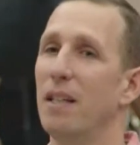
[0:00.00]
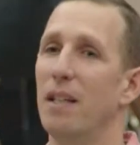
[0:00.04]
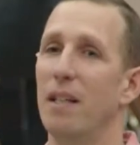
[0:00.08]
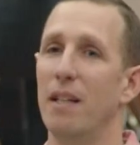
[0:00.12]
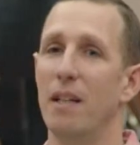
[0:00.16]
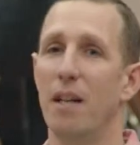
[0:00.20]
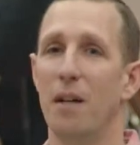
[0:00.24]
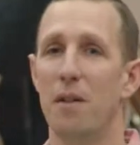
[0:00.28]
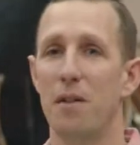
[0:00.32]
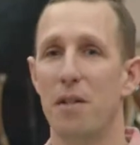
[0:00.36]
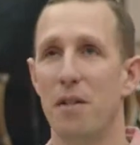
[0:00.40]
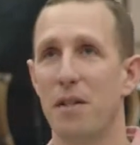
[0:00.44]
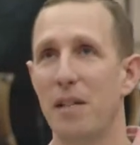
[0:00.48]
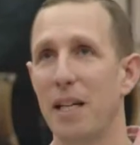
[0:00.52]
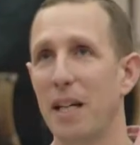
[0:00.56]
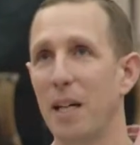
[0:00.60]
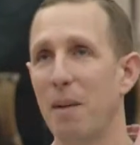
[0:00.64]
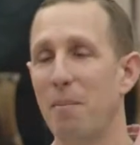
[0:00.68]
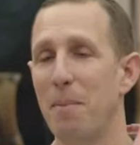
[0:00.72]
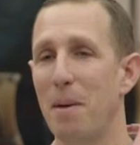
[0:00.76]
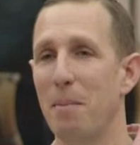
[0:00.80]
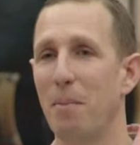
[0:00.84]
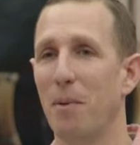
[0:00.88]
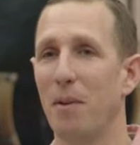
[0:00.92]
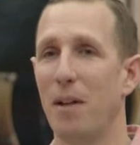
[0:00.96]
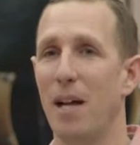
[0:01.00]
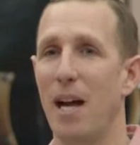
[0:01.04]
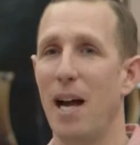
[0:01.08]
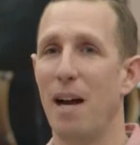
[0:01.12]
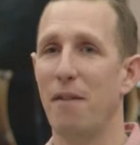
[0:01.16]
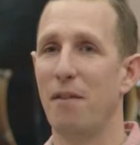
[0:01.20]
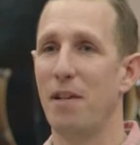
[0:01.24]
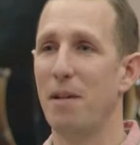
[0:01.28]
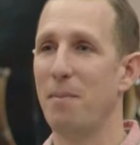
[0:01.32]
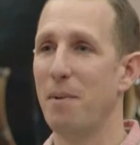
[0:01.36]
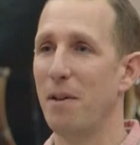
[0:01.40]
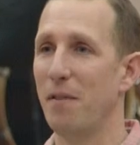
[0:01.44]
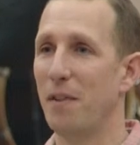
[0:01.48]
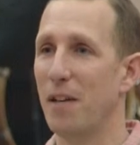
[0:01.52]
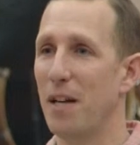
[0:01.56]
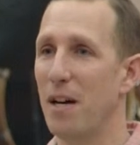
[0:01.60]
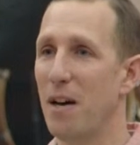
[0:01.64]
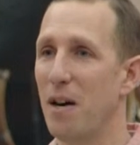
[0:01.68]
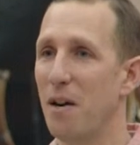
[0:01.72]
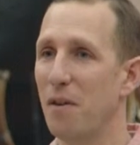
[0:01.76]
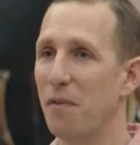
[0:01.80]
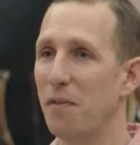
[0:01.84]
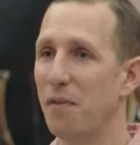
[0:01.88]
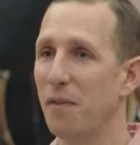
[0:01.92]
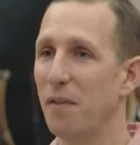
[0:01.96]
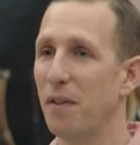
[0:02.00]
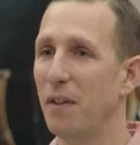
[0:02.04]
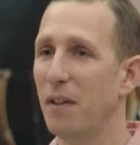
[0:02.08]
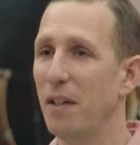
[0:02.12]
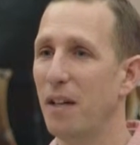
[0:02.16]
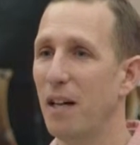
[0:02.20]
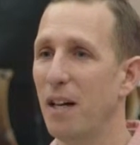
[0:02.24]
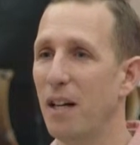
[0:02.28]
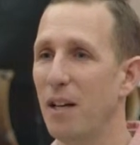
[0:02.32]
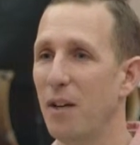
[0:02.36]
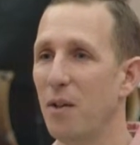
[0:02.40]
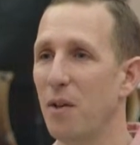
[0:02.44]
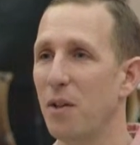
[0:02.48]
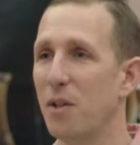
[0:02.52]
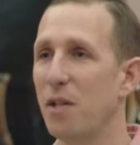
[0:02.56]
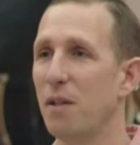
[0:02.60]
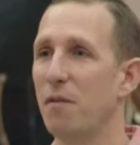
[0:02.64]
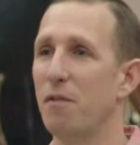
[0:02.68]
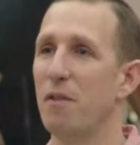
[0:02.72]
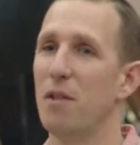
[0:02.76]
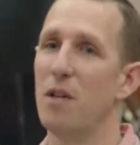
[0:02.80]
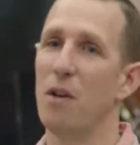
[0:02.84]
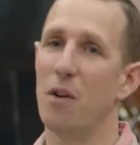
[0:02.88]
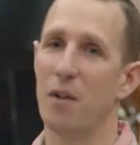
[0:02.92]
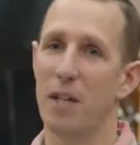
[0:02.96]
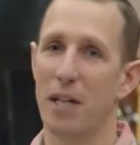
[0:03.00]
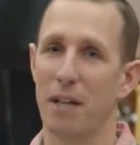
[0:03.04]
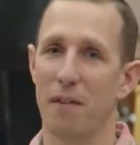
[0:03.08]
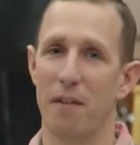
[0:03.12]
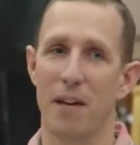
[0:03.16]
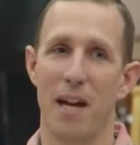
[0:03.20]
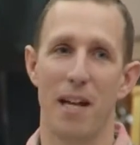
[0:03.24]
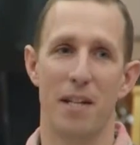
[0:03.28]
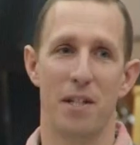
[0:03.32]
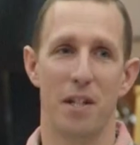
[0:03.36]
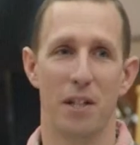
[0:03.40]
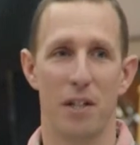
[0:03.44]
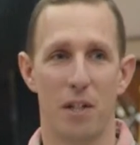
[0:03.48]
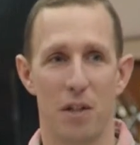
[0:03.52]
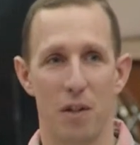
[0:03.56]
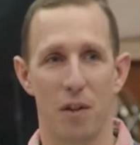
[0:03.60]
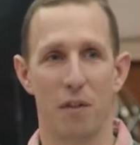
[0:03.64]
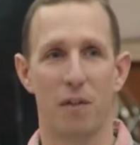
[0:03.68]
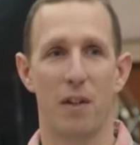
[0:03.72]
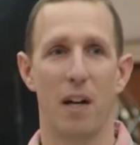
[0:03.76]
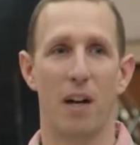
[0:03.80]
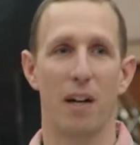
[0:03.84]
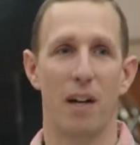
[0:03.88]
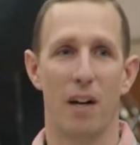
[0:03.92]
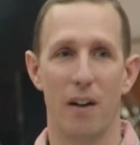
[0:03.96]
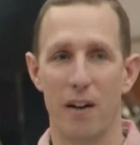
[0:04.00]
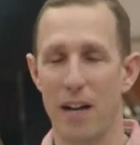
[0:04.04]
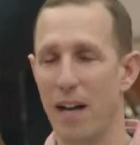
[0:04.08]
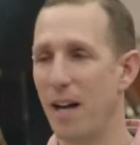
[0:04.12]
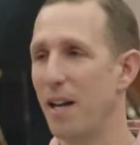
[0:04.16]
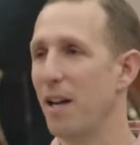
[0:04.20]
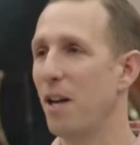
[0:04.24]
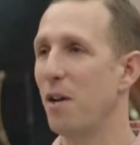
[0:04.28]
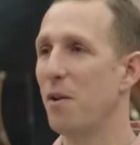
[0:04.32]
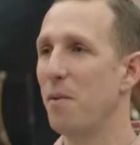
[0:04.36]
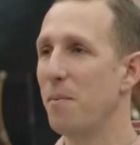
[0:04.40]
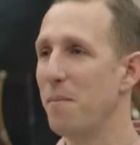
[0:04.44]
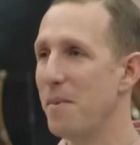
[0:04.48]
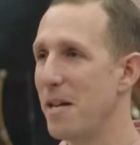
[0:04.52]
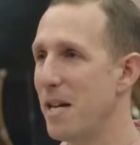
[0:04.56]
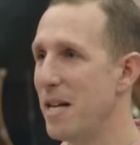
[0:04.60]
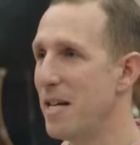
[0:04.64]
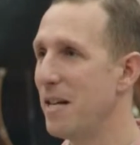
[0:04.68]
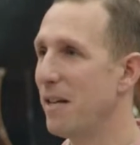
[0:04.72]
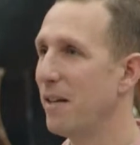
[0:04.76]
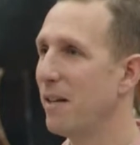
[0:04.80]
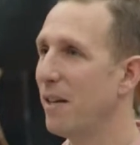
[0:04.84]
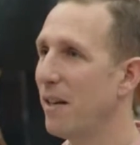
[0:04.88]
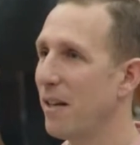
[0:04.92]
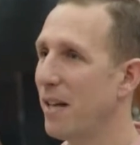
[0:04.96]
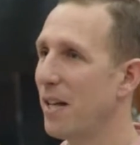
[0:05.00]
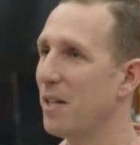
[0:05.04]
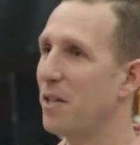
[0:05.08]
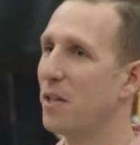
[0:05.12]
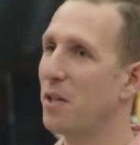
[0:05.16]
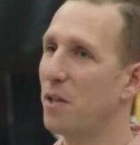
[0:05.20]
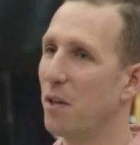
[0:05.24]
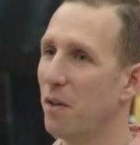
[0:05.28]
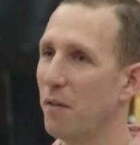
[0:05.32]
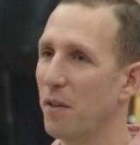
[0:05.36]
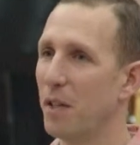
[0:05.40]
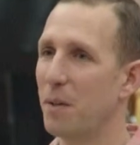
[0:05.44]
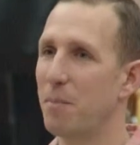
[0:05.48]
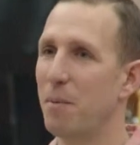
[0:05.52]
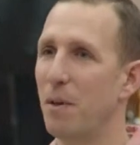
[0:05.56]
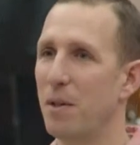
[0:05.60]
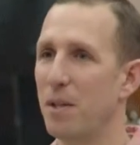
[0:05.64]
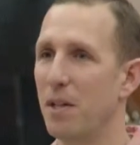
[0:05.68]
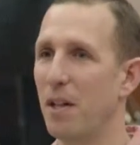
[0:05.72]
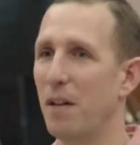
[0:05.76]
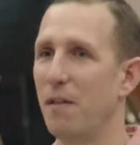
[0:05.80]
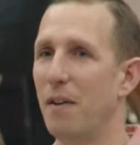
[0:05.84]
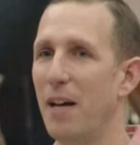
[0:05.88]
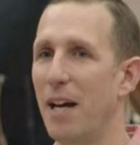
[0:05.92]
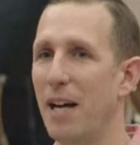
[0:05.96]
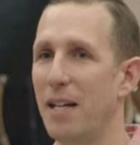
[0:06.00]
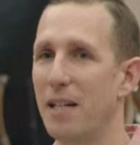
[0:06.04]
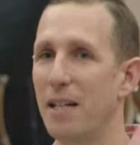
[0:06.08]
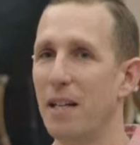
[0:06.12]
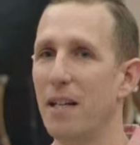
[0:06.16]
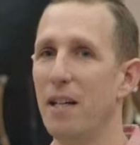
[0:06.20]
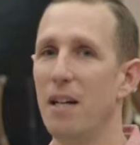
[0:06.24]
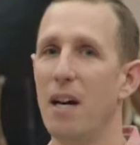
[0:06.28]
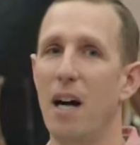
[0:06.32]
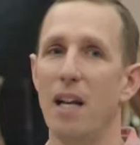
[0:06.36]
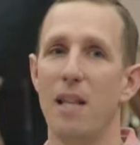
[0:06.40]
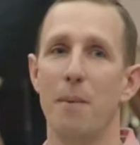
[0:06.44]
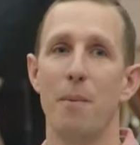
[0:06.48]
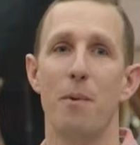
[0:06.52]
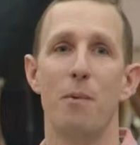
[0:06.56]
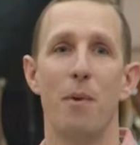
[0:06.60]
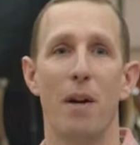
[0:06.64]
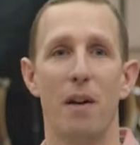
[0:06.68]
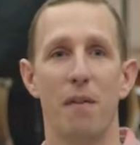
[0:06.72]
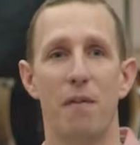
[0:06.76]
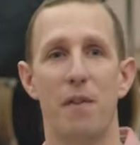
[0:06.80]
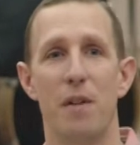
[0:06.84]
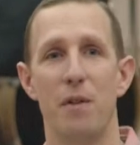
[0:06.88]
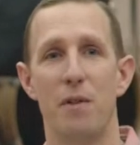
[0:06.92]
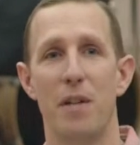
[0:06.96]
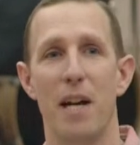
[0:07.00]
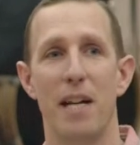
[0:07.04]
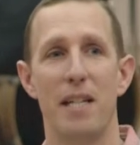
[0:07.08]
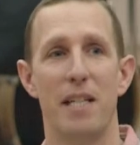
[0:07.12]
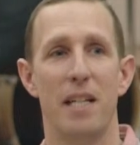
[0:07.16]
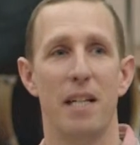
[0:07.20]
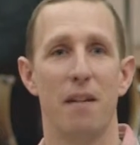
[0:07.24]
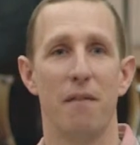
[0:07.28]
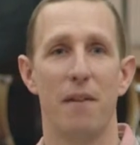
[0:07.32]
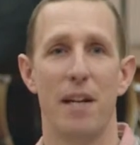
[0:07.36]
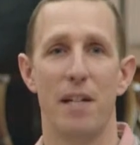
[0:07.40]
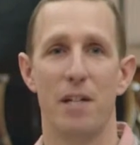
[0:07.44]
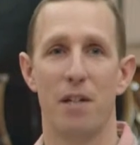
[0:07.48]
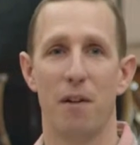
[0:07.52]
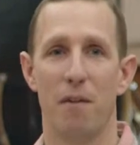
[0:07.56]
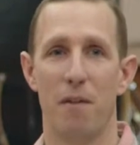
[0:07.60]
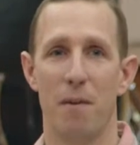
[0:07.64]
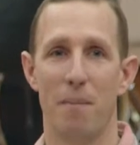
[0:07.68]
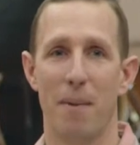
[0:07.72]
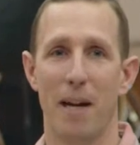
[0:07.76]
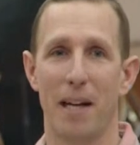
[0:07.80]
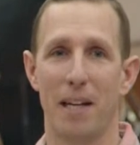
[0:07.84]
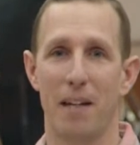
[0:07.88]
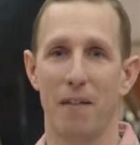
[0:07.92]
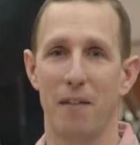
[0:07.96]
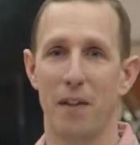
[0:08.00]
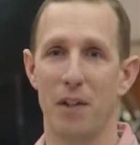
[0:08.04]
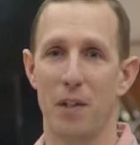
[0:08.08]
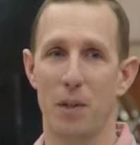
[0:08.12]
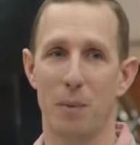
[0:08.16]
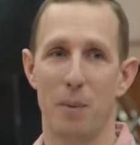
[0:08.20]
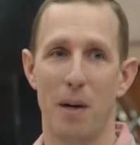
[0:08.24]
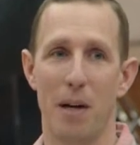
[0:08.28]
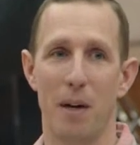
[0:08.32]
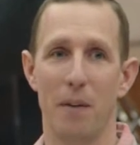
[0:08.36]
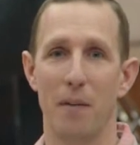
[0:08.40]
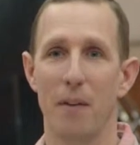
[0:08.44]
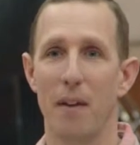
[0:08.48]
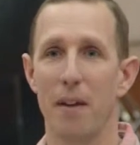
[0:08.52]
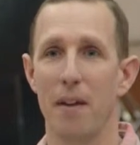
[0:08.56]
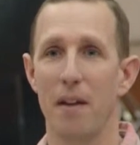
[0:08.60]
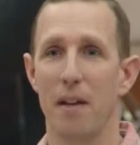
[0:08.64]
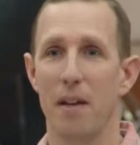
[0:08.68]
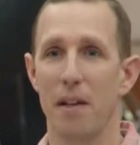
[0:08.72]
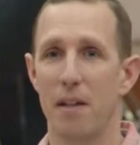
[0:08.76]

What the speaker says: loads of single people there having a bit of a laugh, lots of nodding of heads and sort of going, oh yeah, I know what you mean, that's the sort of experience I've had. And then we run a few dating events off the back of it as well.